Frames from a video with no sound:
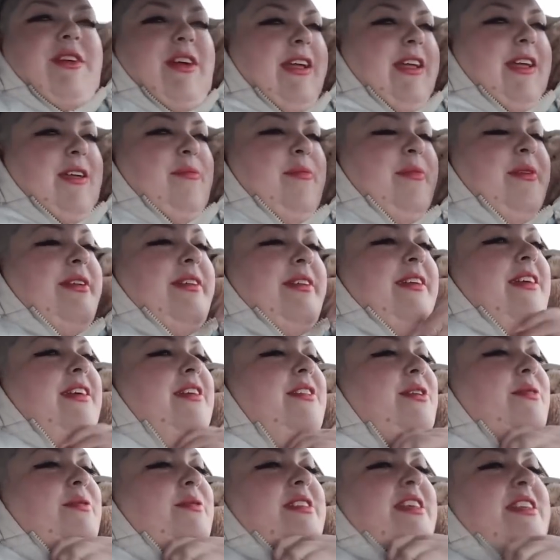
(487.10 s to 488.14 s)
not him.
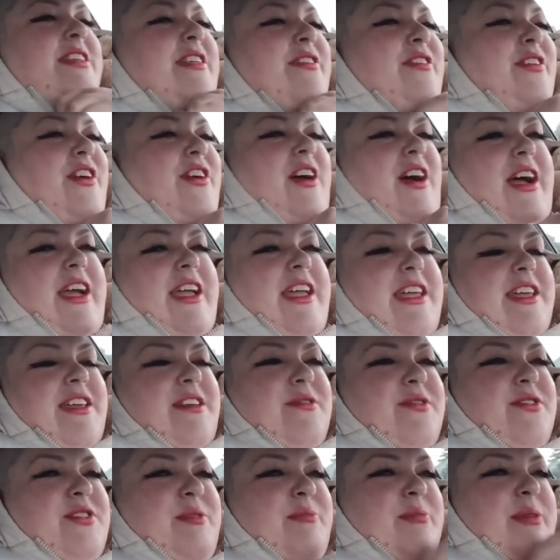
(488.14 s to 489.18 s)
There was another guy. He
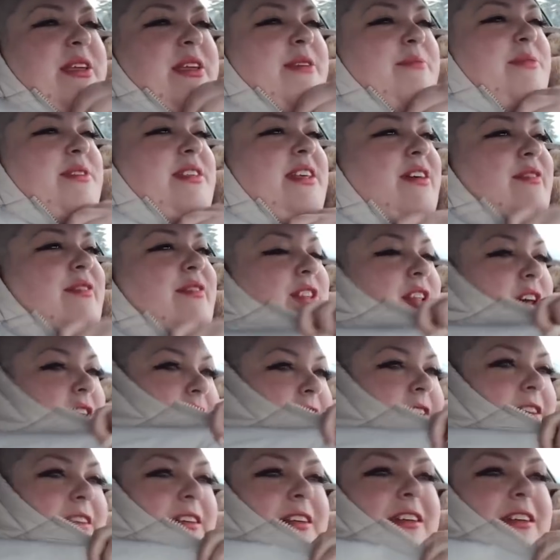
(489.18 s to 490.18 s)
used to pee himself a lot.